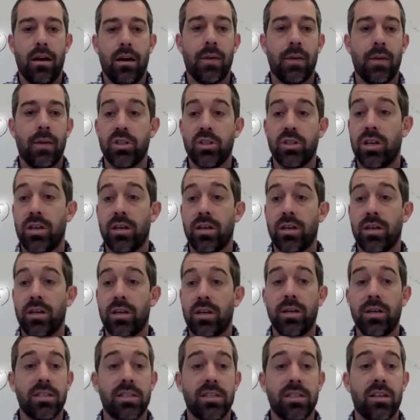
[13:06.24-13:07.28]
just going to give
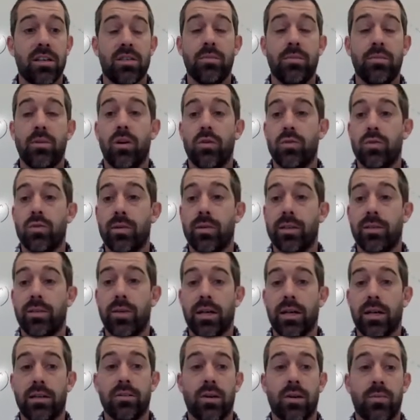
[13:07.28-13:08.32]
myself some notes really
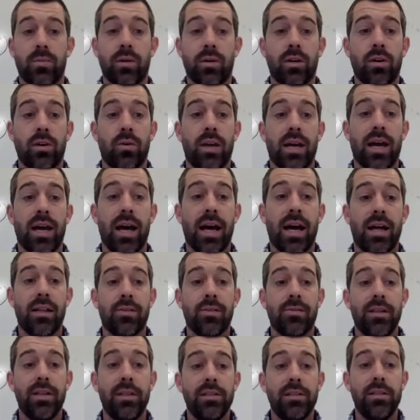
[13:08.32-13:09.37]
quick. So I'm going to go
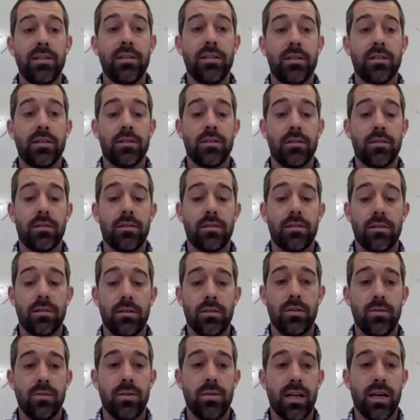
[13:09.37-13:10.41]
calories,
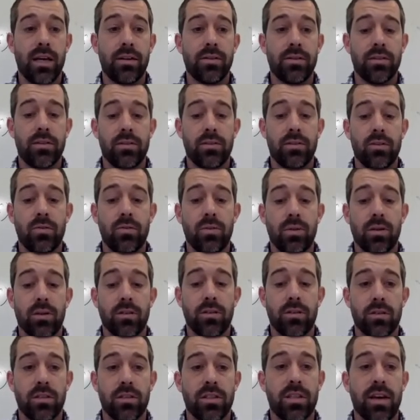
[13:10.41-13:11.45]

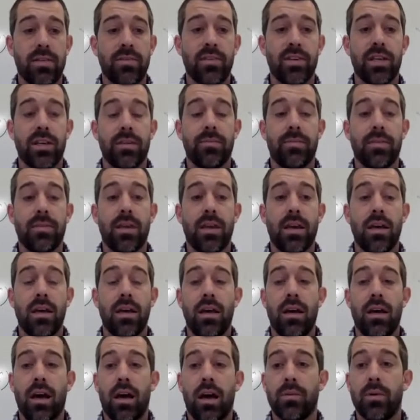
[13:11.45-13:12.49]
2,270.
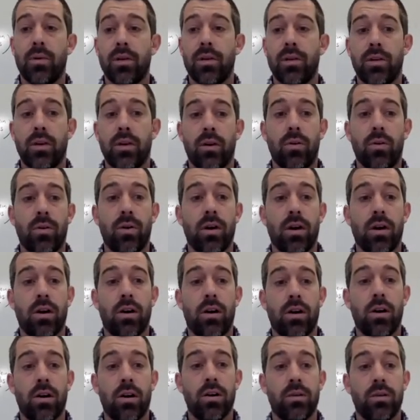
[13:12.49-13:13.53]
I'm going to go
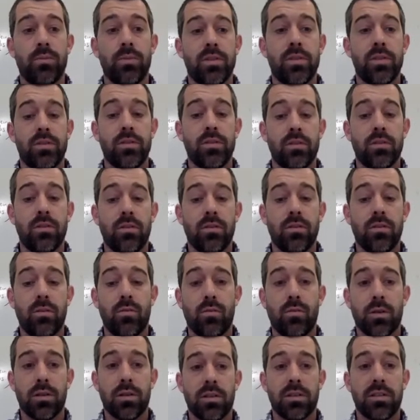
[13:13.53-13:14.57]
carbs,
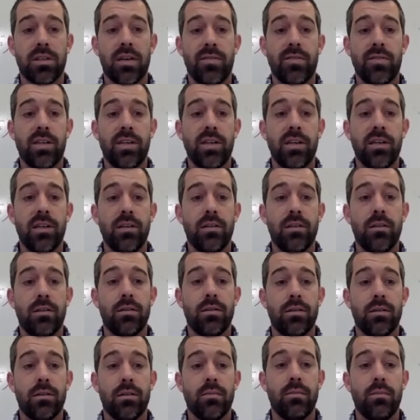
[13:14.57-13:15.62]
170,
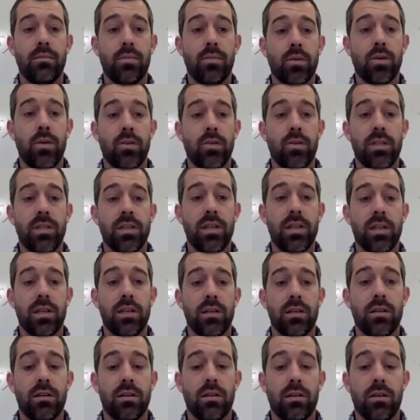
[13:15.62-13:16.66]

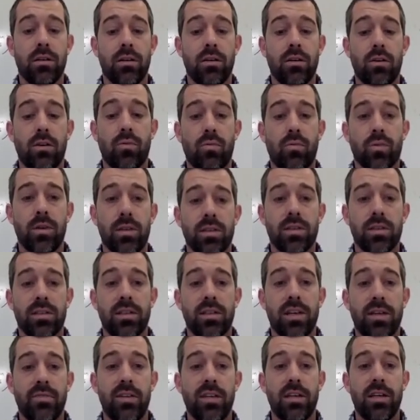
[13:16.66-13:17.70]
protein,
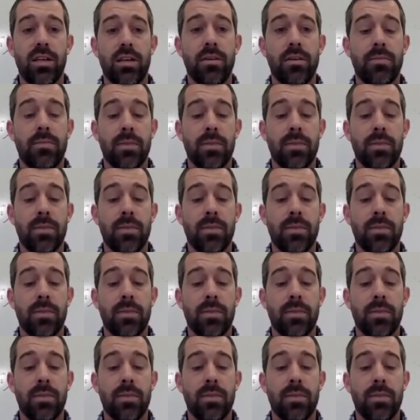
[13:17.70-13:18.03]
170,